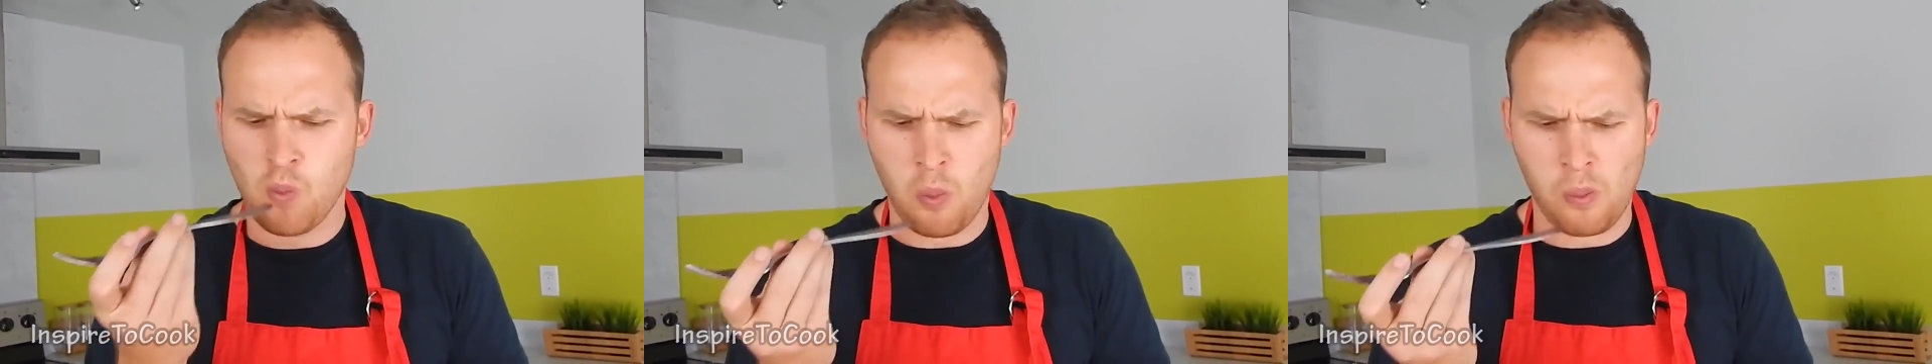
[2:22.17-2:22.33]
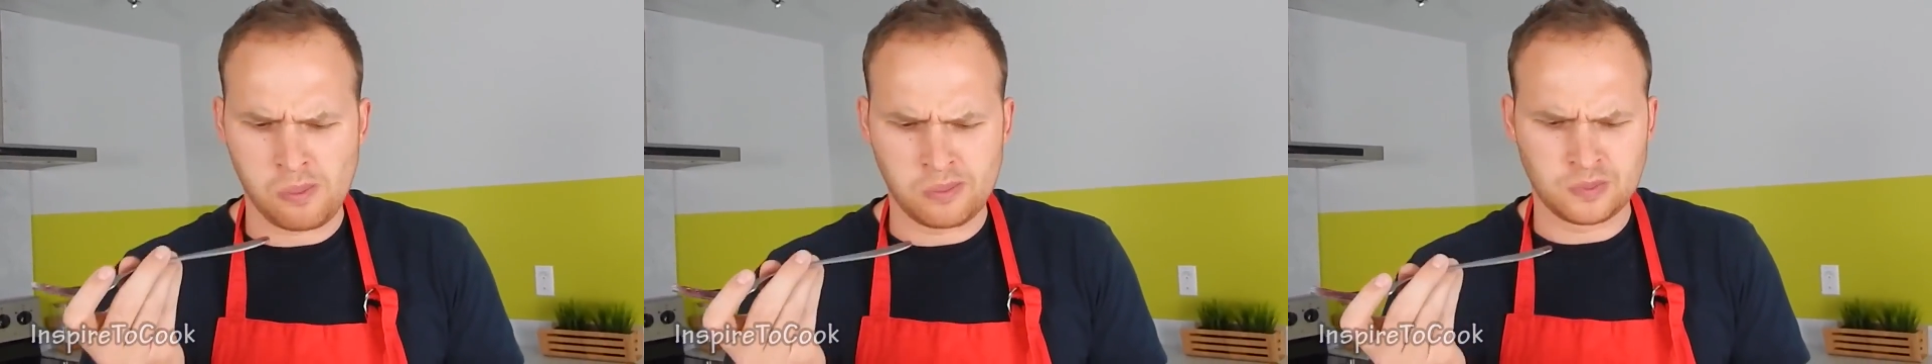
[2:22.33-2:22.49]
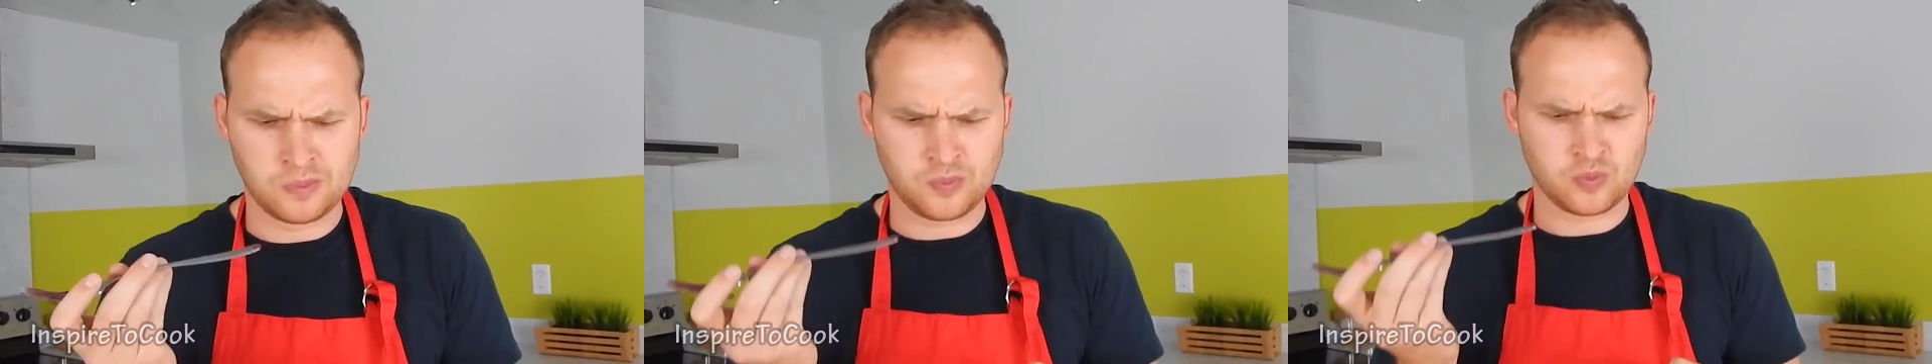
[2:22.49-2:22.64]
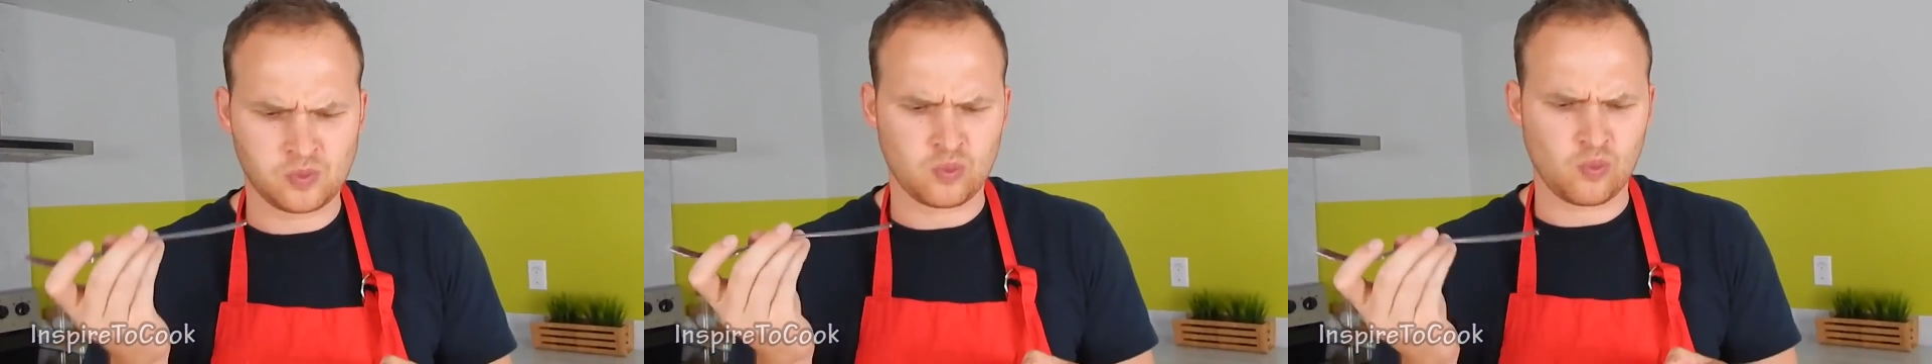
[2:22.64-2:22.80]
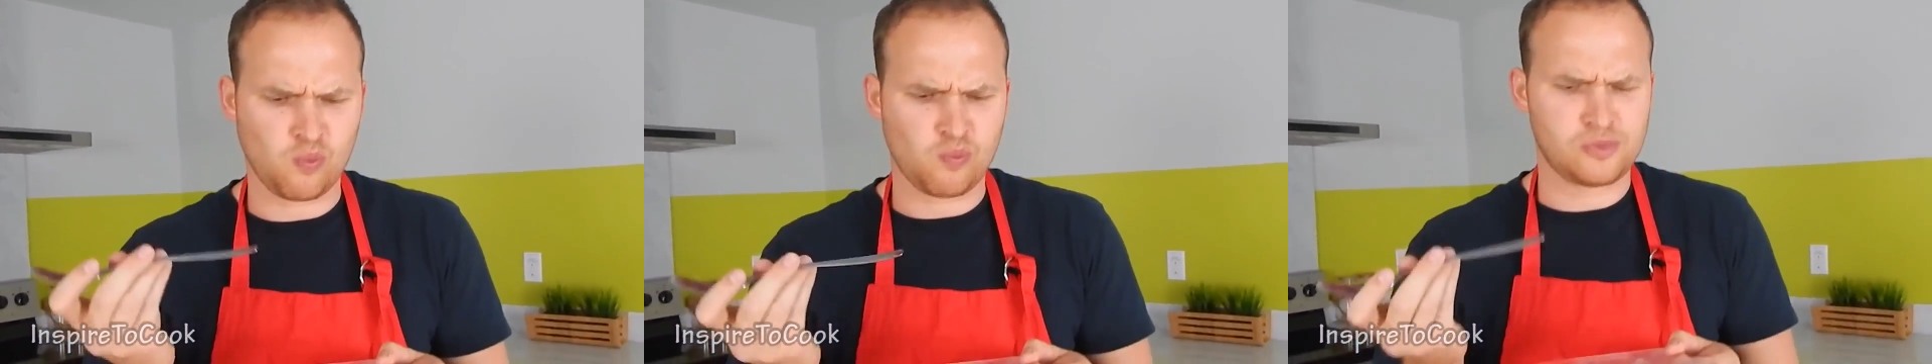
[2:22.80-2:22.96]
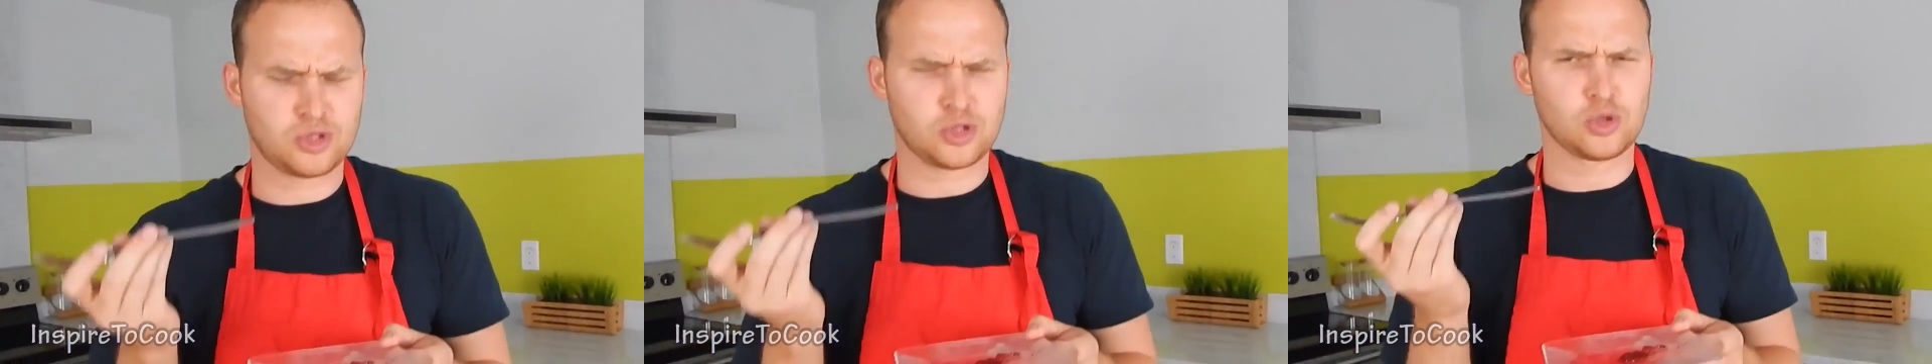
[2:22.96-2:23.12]

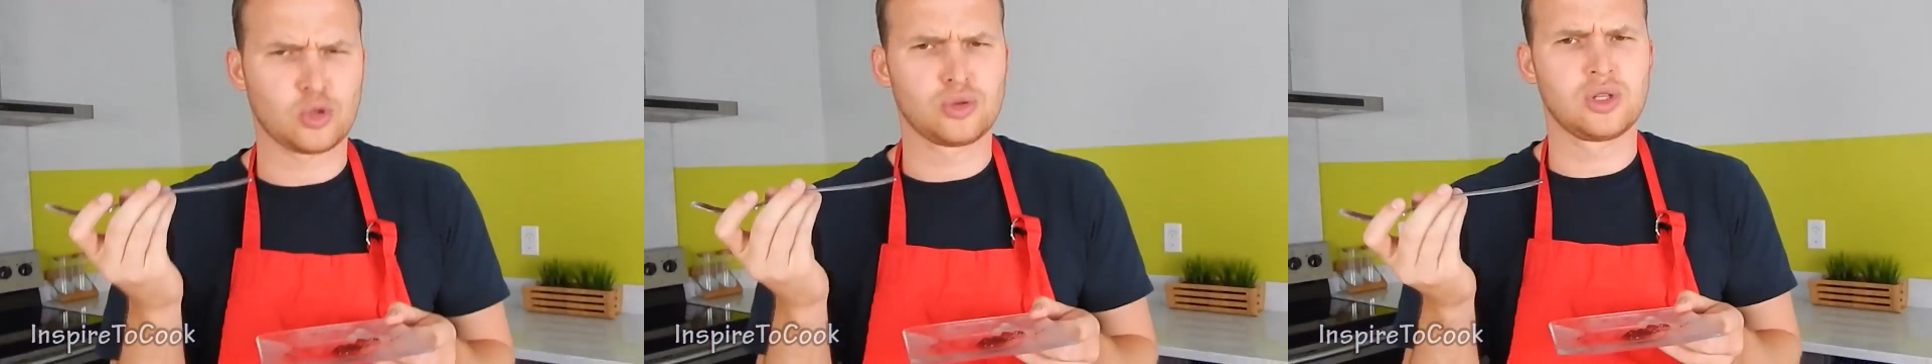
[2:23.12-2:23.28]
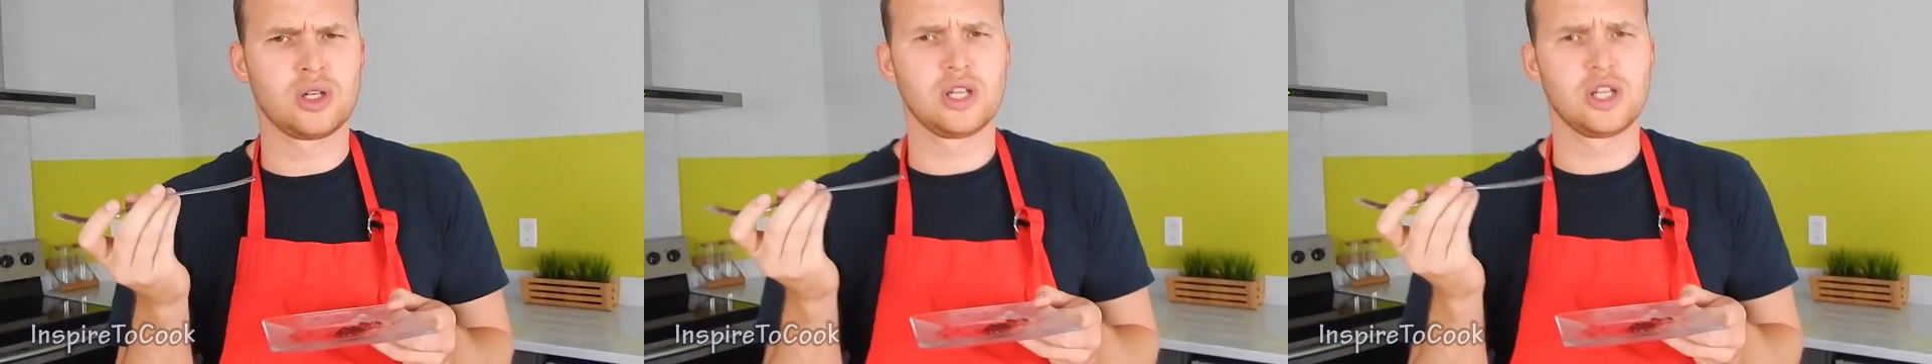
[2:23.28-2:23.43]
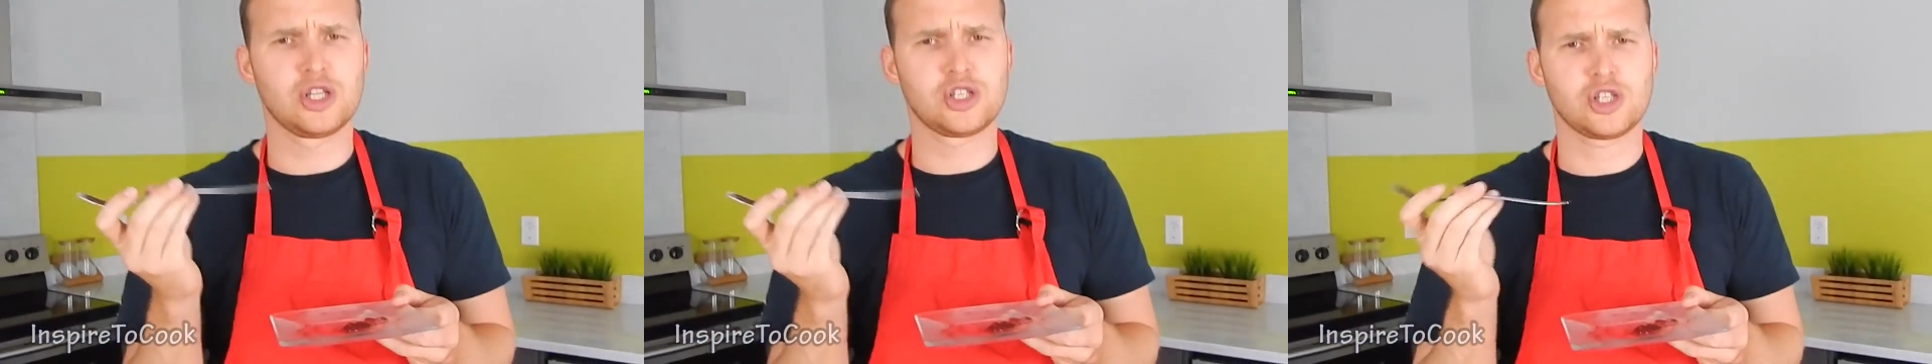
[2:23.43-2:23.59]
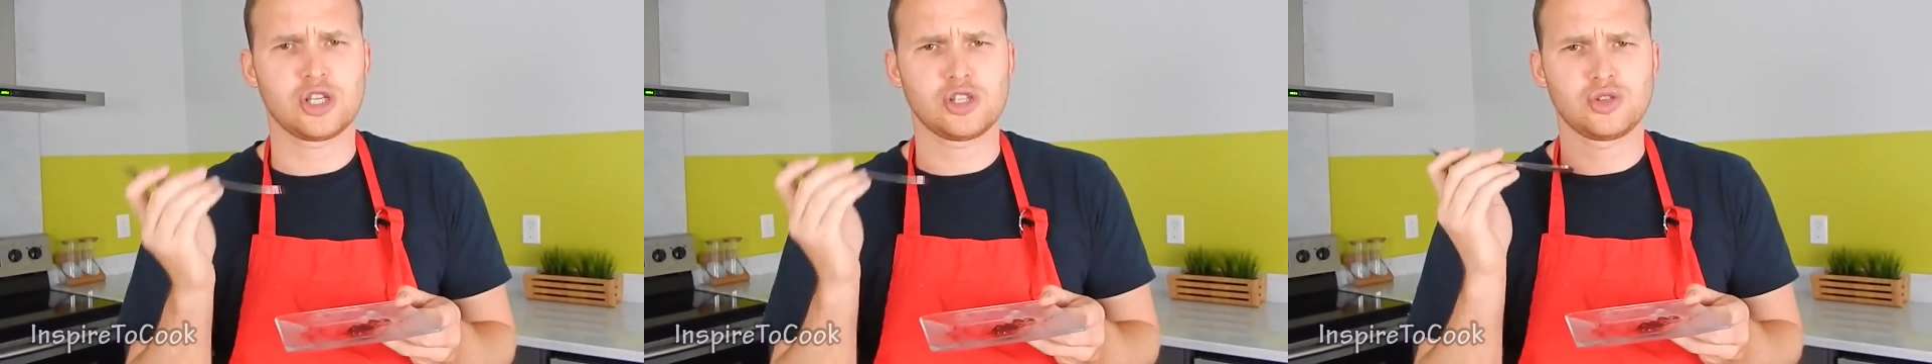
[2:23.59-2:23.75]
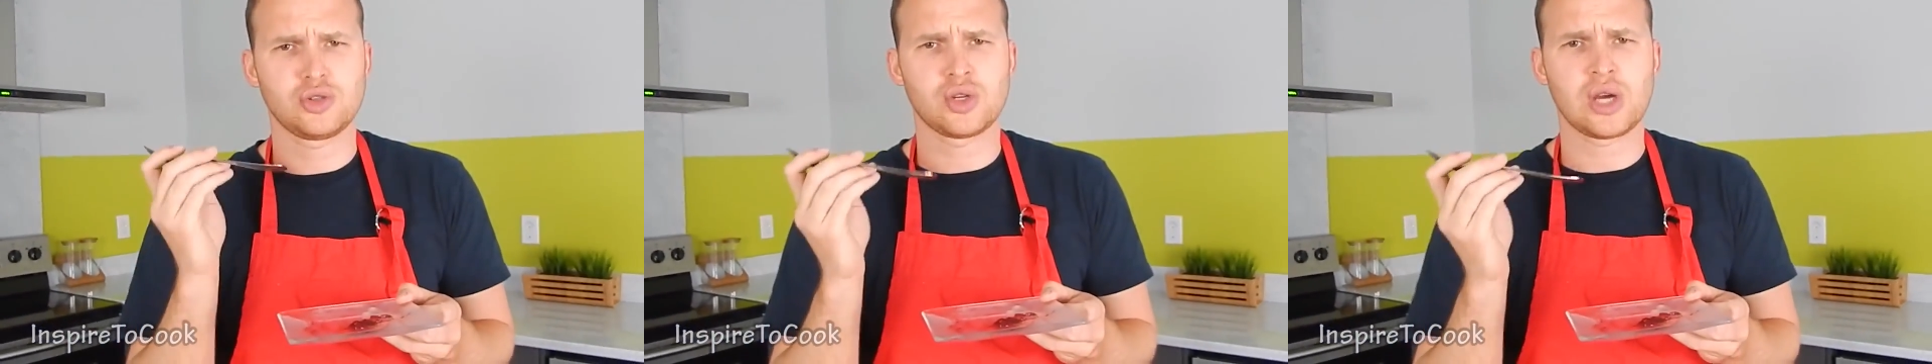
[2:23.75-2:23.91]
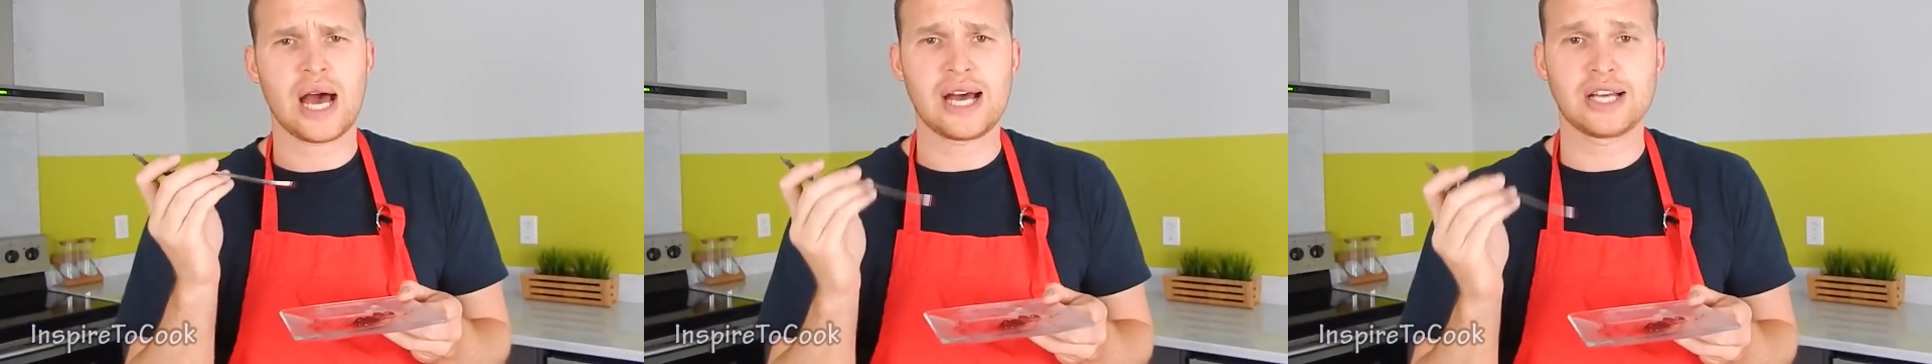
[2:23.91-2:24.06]
Mmm, so delicious,
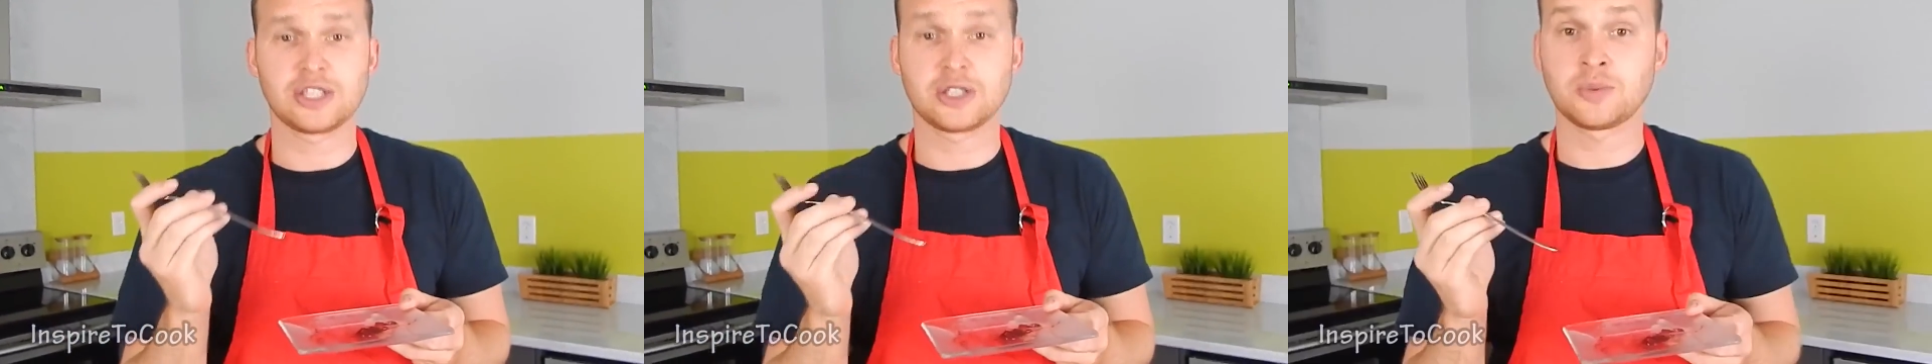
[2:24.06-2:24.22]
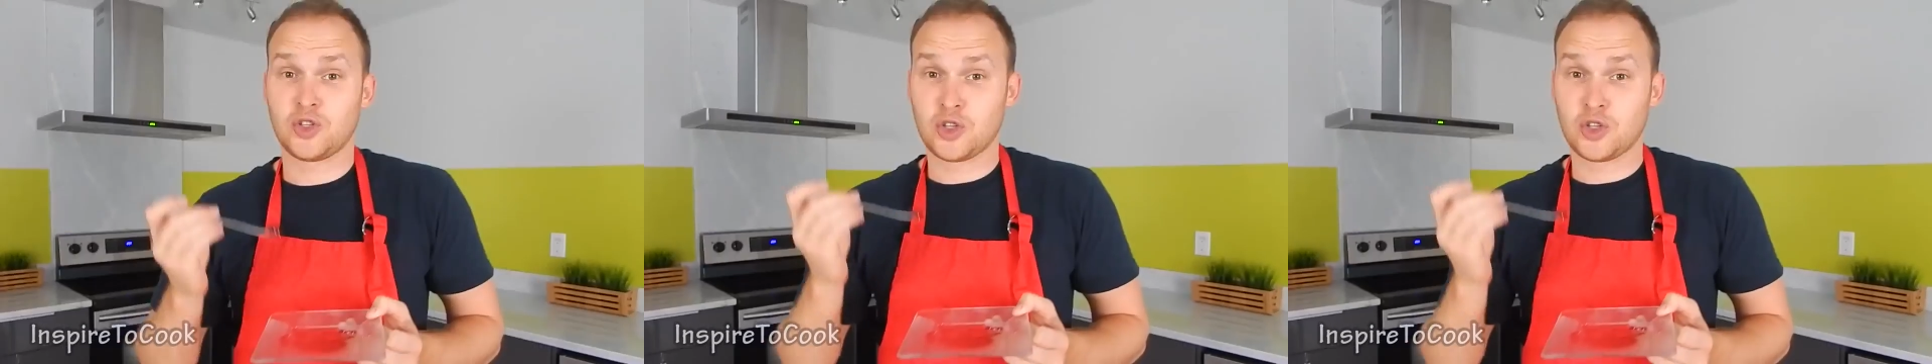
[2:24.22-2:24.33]
you guys.